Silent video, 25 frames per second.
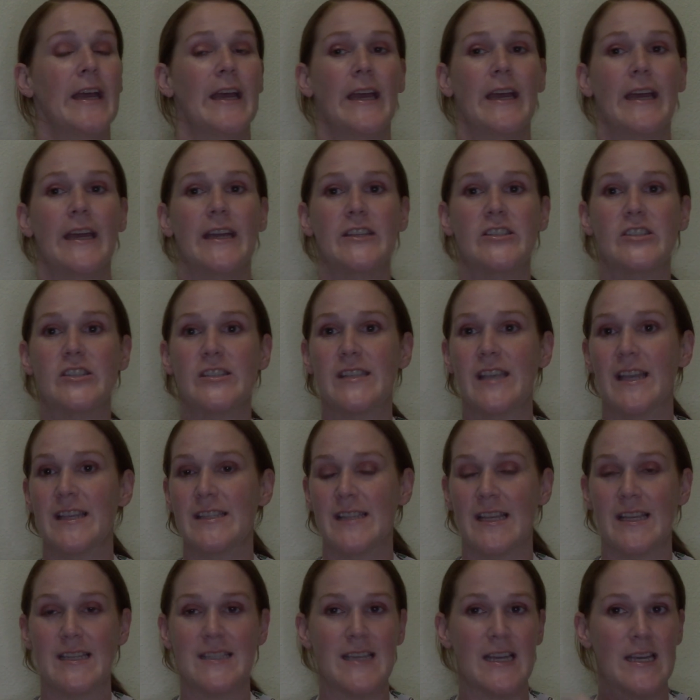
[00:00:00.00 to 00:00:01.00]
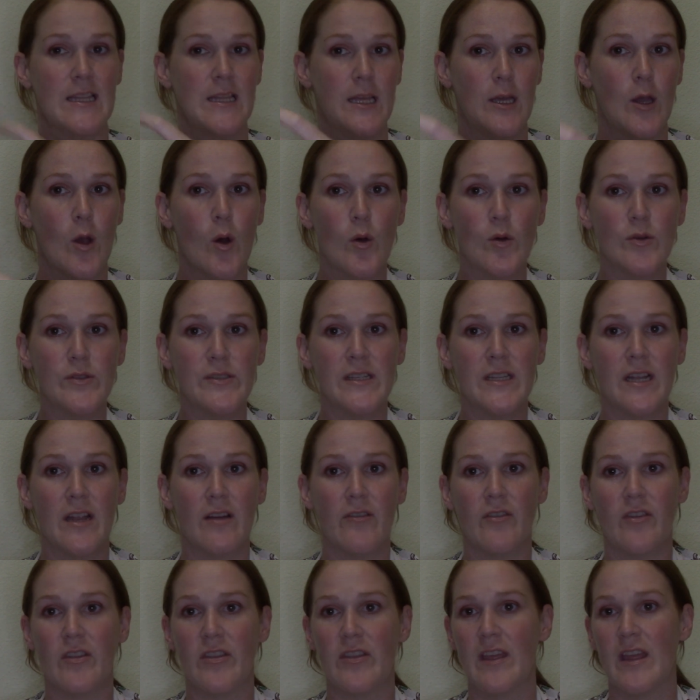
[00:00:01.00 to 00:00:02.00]
It just has like daily goals and
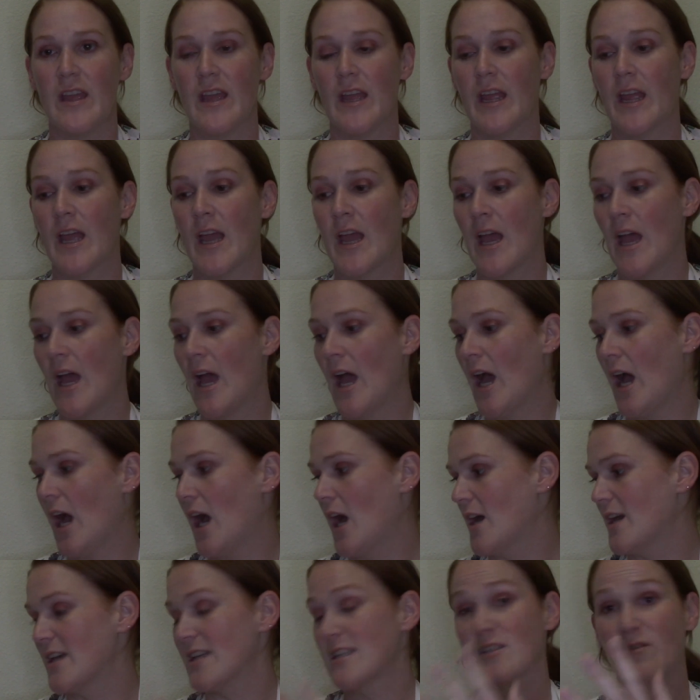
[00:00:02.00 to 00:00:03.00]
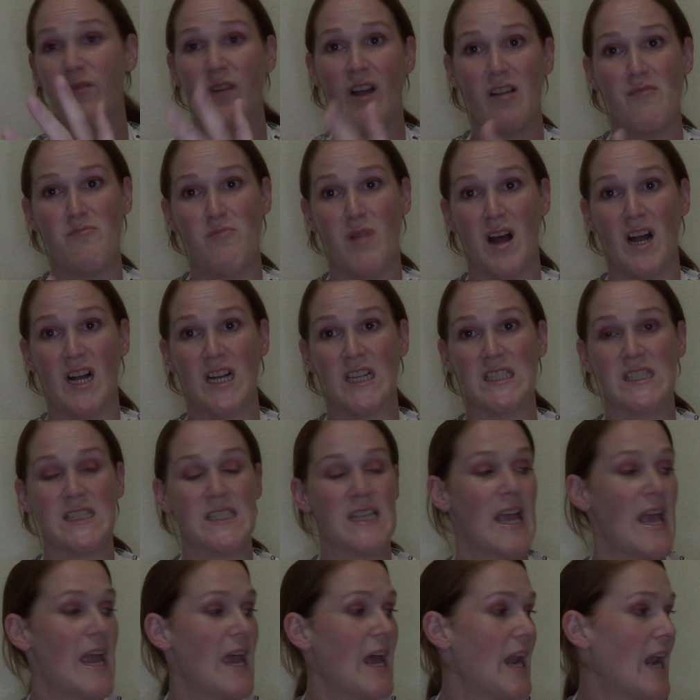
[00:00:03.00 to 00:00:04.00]
everything. It's $5,
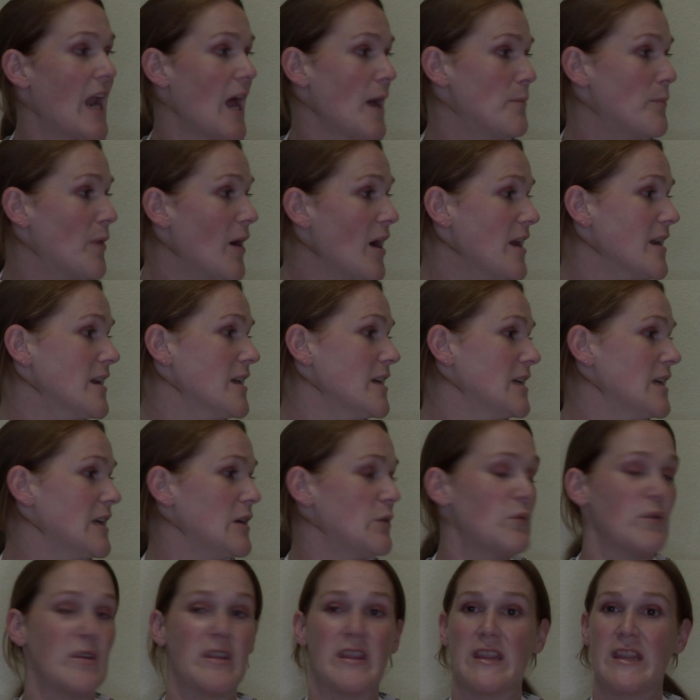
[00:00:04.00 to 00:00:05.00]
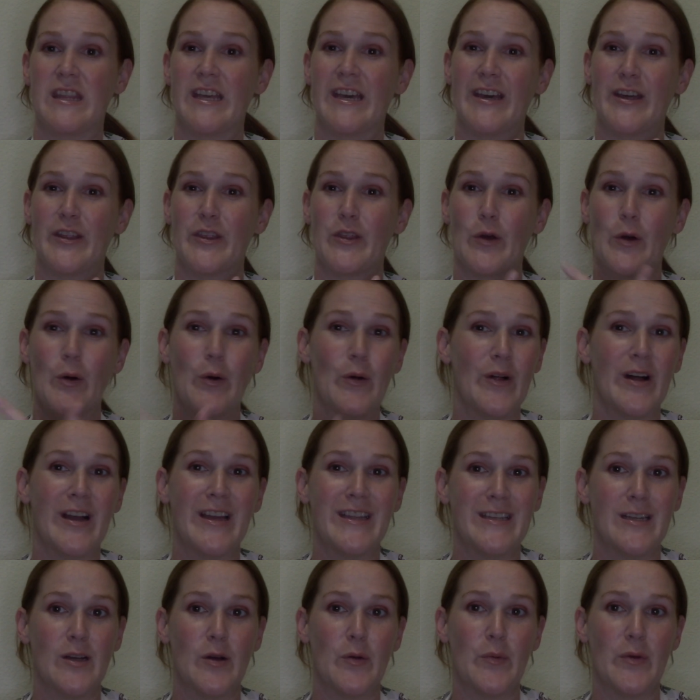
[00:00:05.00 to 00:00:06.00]
and I bought it with the whole
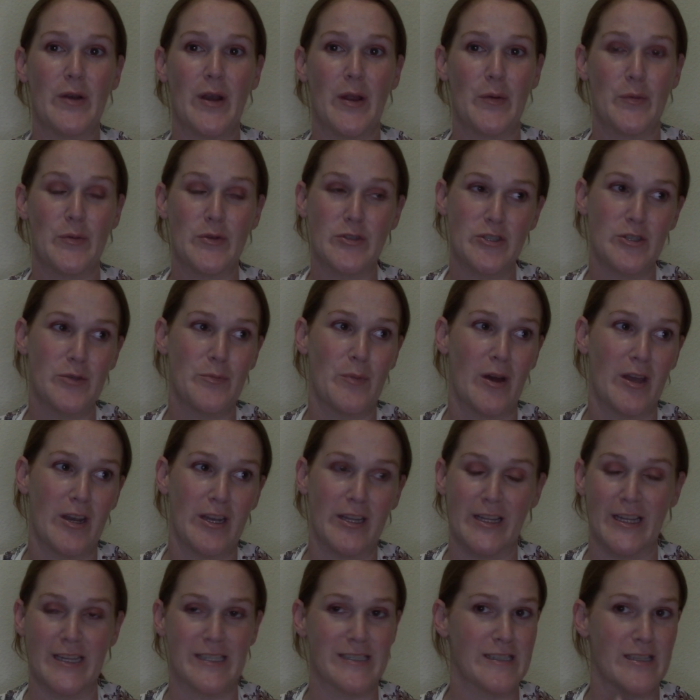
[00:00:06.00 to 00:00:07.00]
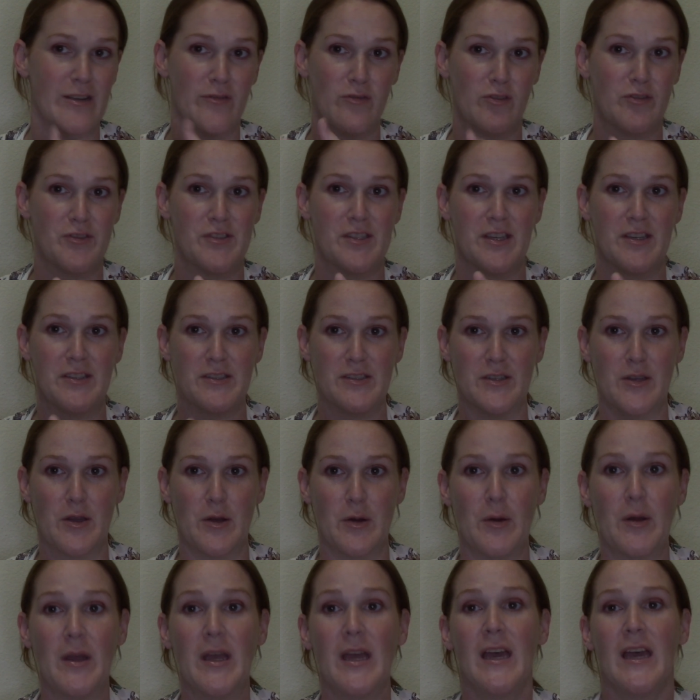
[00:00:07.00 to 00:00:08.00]
idea when I originally bought it like several sales
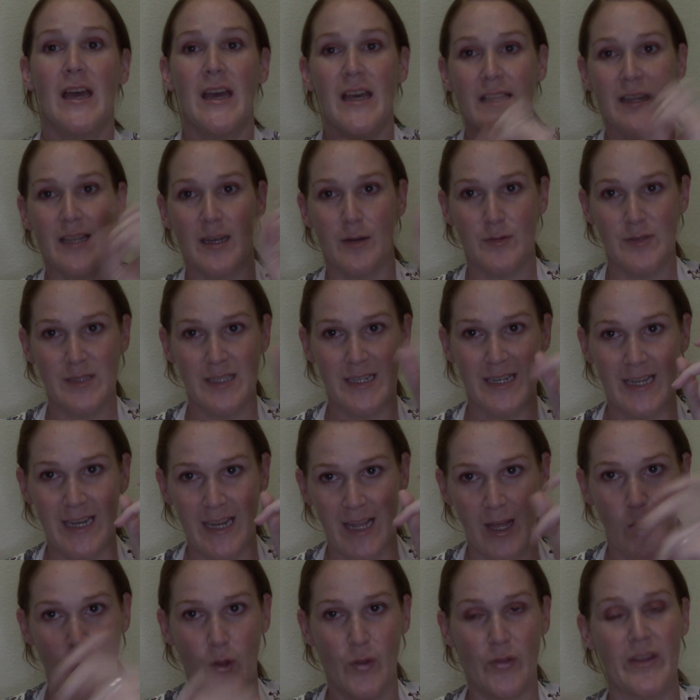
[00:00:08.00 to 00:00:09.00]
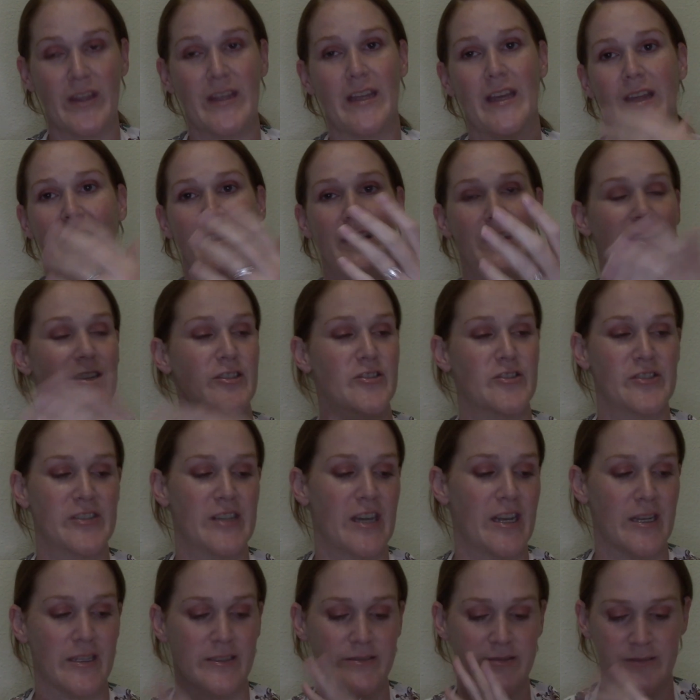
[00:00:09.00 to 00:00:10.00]
ago that I was going to get healthy, and then I just
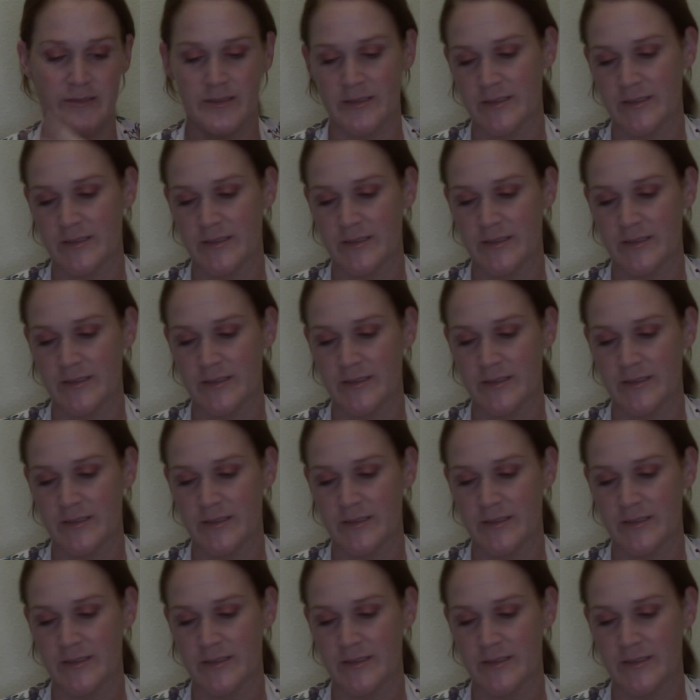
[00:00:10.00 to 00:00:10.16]
kind of